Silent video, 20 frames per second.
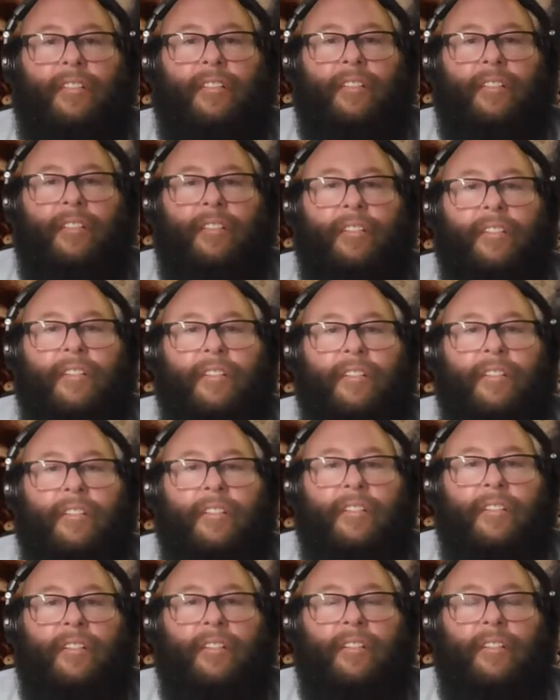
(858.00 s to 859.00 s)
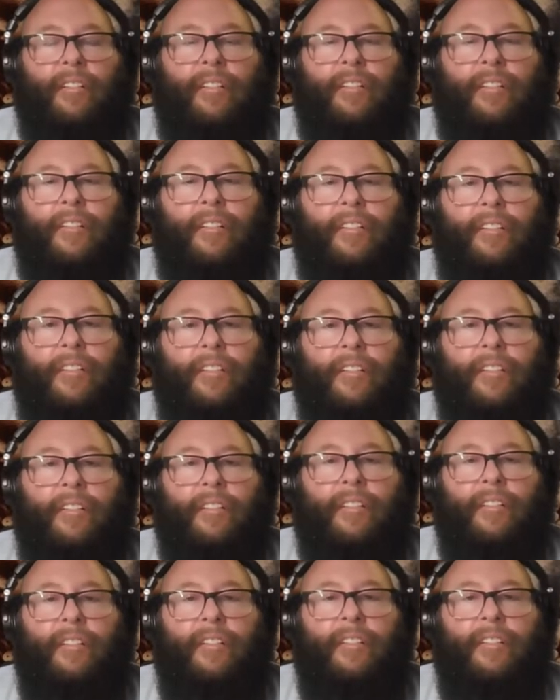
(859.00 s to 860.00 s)

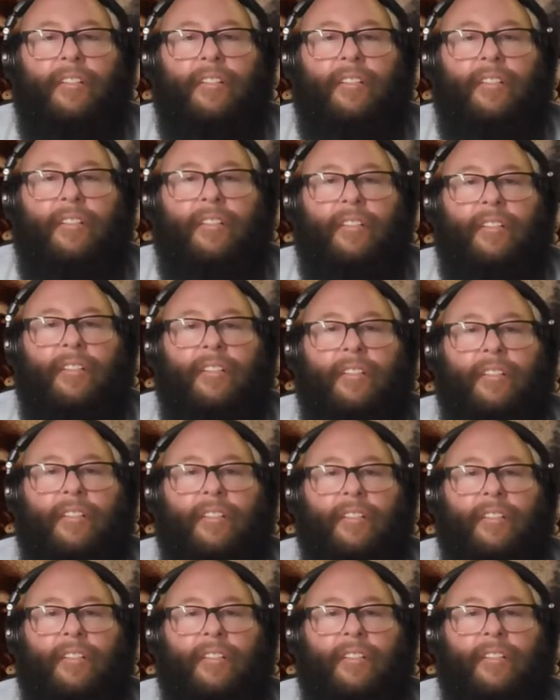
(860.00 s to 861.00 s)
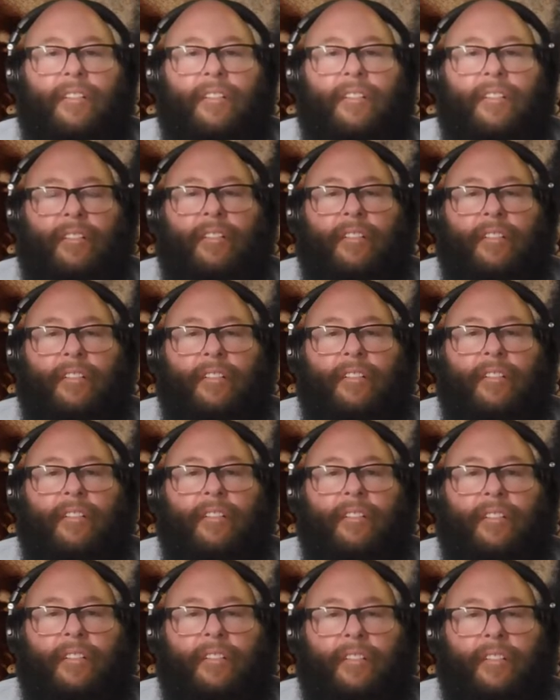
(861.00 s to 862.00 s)

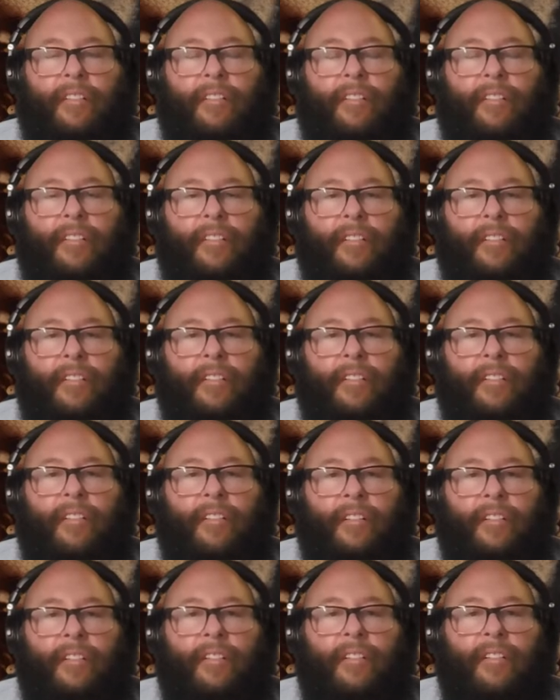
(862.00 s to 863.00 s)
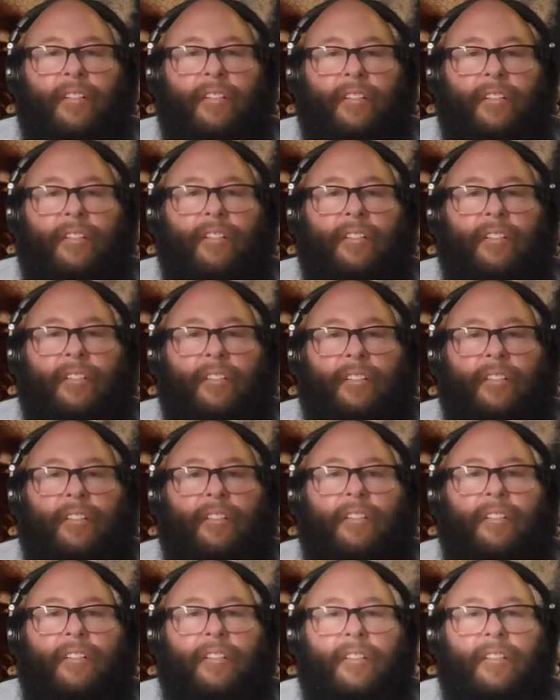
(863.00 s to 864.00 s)

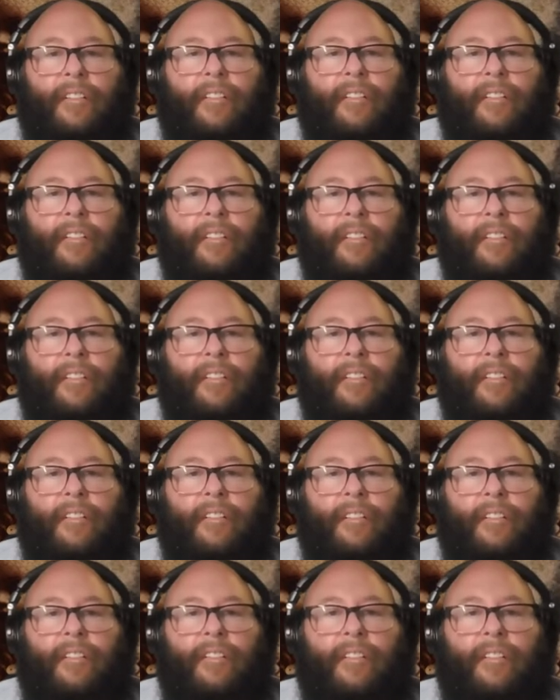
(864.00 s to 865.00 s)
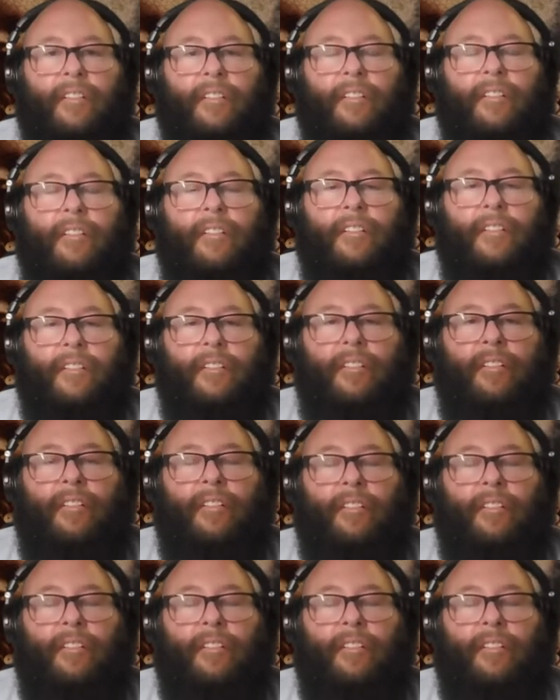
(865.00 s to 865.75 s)
[no speech]